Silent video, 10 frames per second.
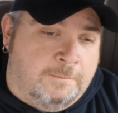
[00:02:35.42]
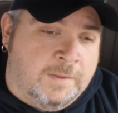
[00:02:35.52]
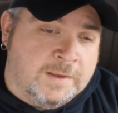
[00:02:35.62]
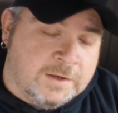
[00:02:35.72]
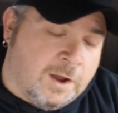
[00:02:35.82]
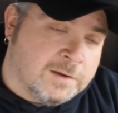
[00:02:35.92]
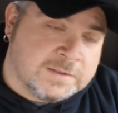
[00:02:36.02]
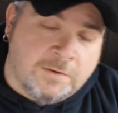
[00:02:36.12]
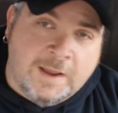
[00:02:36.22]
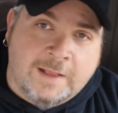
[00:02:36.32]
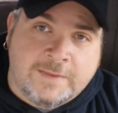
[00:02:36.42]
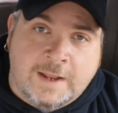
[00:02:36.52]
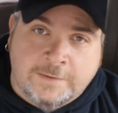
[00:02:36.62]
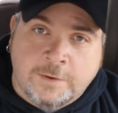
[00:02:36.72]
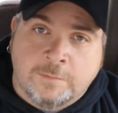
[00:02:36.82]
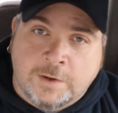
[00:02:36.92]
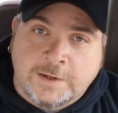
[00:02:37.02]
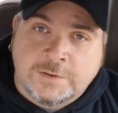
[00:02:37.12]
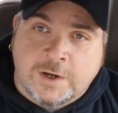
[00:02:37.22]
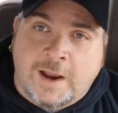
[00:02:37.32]
But then you also got that new
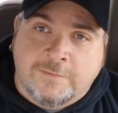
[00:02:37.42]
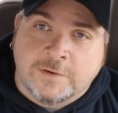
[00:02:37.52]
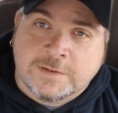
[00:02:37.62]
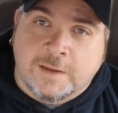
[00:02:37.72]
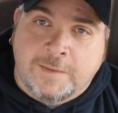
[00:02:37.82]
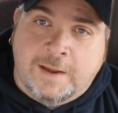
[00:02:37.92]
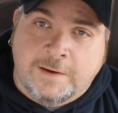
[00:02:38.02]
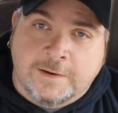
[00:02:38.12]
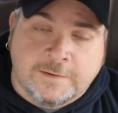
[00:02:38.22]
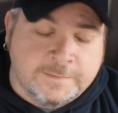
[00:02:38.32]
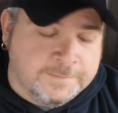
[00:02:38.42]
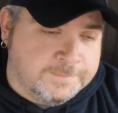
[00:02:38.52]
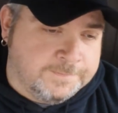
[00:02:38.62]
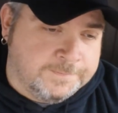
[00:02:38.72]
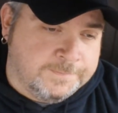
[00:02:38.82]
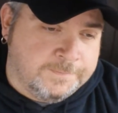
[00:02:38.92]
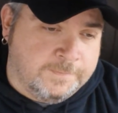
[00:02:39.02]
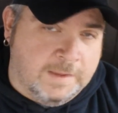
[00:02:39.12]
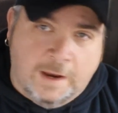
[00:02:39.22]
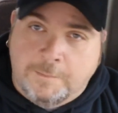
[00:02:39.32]
breed of drivers come out here.
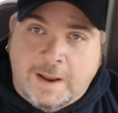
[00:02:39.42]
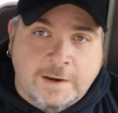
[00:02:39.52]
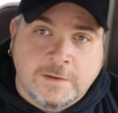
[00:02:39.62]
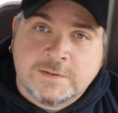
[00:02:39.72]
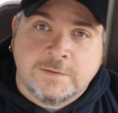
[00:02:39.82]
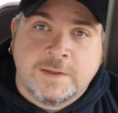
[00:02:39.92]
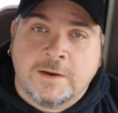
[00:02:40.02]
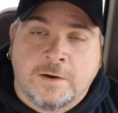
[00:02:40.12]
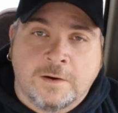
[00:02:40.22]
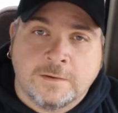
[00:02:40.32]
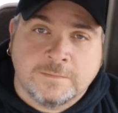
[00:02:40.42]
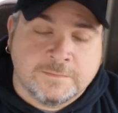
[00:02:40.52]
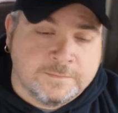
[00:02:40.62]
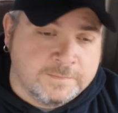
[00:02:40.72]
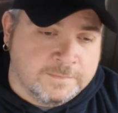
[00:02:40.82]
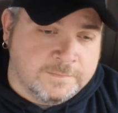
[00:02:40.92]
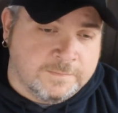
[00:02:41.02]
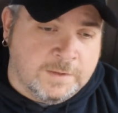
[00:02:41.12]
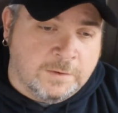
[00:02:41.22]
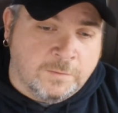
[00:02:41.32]
Everybody knows who they are.
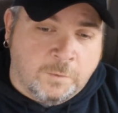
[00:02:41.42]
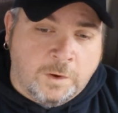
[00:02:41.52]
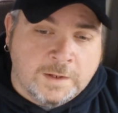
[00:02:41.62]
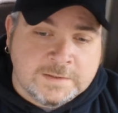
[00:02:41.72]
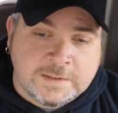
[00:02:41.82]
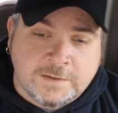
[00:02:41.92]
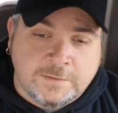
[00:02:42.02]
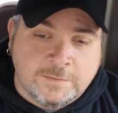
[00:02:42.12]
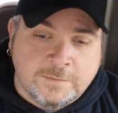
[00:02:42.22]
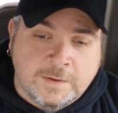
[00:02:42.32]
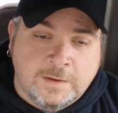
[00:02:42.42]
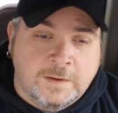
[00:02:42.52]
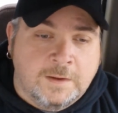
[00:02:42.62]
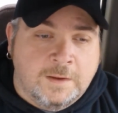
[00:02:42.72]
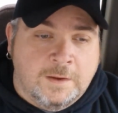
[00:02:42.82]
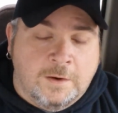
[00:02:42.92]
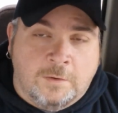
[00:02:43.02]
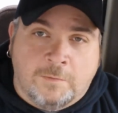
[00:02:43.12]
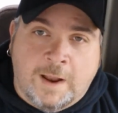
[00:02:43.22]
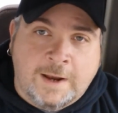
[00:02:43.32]
They're the ones who
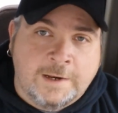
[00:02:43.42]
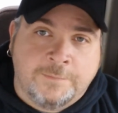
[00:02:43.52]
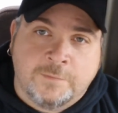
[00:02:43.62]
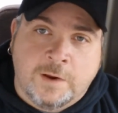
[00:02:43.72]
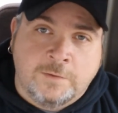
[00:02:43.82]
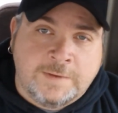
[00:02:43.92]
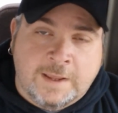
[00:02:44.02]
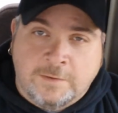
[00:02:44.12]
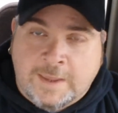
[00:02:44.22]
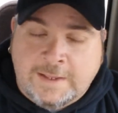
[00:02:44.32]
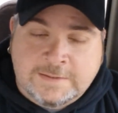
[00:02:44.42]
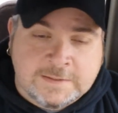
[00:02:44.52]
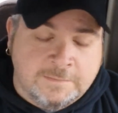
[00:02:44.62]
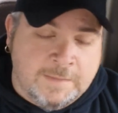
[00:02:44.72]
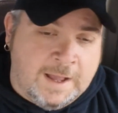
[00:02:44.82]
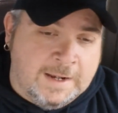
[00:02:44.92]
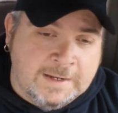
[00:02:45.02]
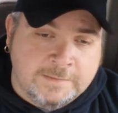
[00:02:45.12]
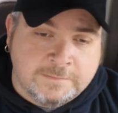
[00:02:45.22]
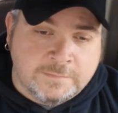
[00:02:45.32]
riding up the road tailgating
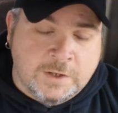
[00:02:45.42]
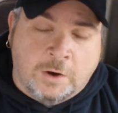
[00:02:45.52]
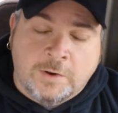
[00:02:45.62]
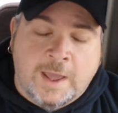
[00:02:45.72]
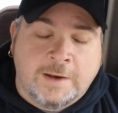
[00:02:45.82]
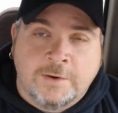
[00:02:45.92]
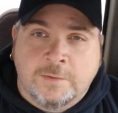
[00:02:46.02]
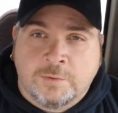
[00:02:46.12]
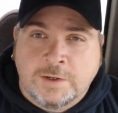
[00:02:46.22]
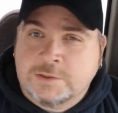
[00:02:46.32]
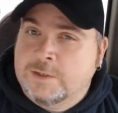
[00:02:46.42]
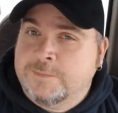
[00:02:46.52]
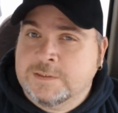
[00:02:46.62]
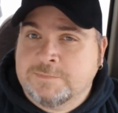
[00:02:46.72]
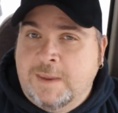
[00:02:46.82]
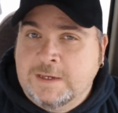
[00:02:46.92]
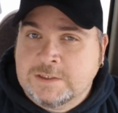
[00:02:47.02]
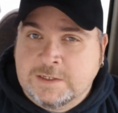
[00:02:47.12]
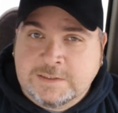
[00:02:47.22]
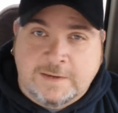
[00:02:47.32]
somebody, don't know how to do a pre-trip
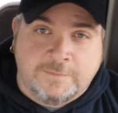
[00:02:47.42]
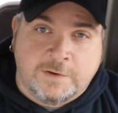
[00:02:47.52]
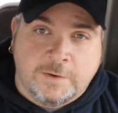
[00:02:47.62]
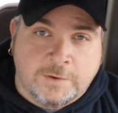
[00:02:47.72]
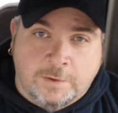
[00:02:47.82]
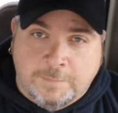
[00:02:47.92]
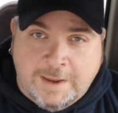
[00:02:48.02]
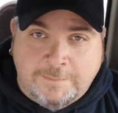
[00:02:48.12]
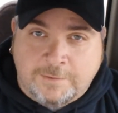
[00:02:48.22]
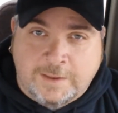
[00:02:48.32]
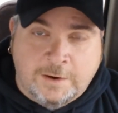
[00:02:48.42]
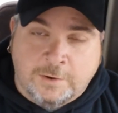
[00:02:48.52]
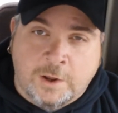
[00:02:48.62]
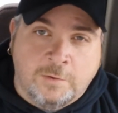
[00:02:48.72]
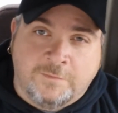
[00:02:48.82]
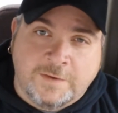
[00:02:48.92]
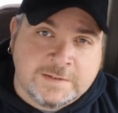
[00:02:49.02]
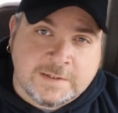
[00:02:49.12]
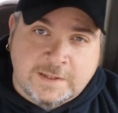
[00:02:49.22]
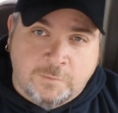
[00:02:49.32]
inspection except for do it on paper. They don't know
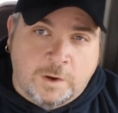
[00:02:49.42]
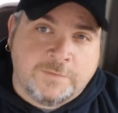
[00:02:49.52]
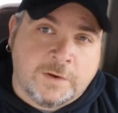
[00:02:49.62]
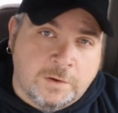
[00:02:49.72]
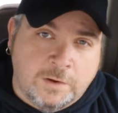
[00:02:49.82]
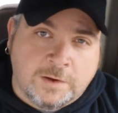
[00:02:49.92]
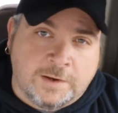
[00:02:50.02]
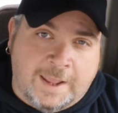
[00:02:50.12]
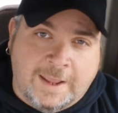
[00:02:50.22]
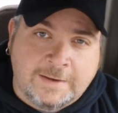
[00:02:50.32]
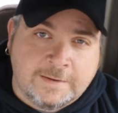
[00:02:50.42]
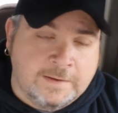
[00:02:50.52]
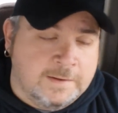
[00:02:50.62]
physically what they're looking at